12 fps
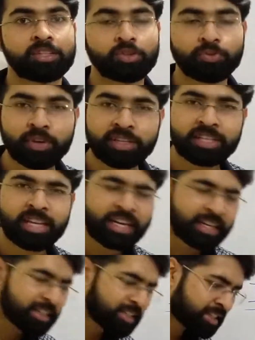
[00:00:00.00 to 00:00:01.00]
So first
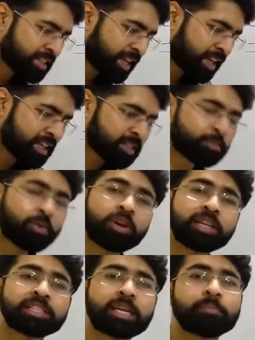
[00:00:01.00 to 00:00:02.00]
let us take a
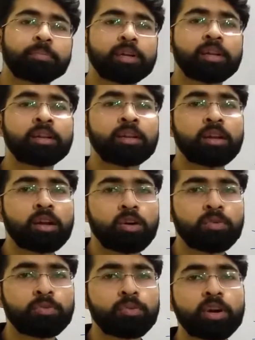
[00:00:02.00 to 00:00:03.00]
small example
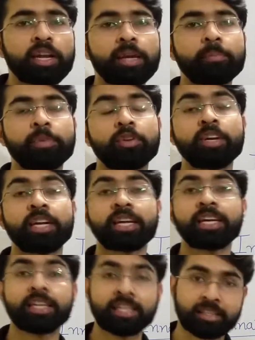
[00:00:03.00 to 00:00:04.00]
of what
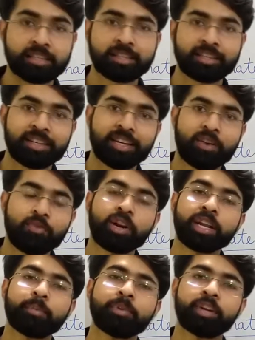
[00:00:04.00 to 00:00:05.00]
immunity is.
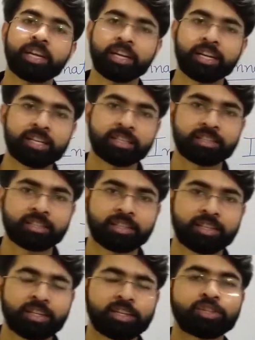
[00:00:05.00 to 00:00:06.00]
What immunity does.
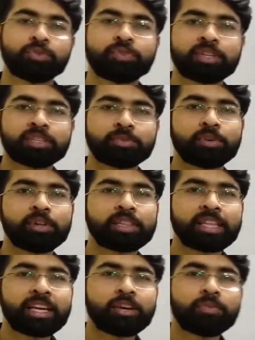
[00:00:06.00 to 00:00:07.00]
So first of all,
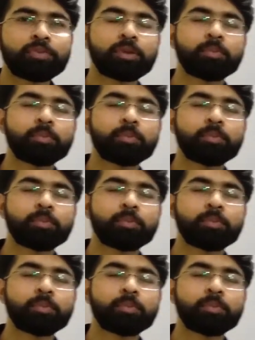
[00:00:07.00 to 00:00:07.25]
think of